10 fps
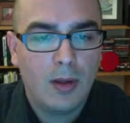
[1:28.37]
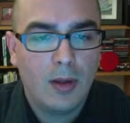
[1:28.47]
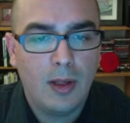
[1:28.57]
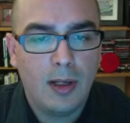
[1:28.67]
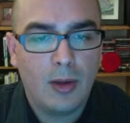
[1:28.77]

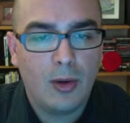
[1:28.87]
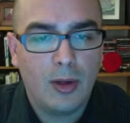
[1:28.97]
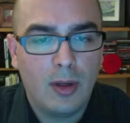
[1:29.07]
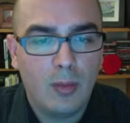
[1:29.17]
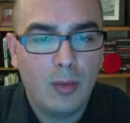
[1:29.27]
then I go
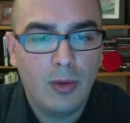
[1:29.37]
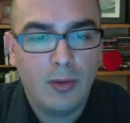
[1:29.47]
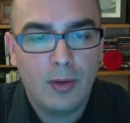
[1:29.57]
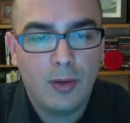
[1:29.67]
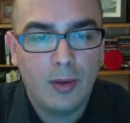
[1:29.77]
and I'll
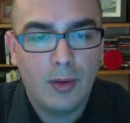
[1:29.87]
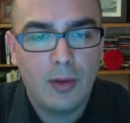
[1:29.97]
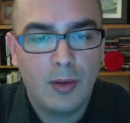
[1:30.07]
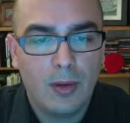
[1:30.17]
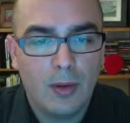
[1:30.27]
move
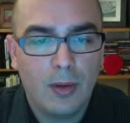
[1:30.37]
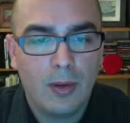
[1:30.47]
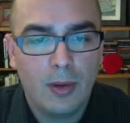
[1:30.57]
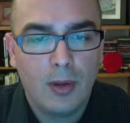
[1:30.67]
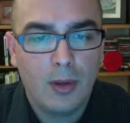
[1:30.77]

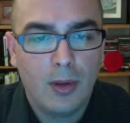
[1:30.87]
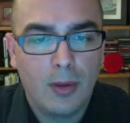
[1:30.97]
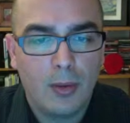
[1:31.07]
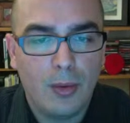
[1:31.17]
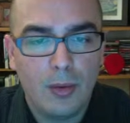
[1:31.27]

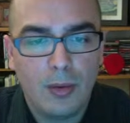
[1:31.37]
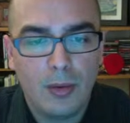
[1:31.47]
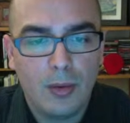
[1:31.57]
through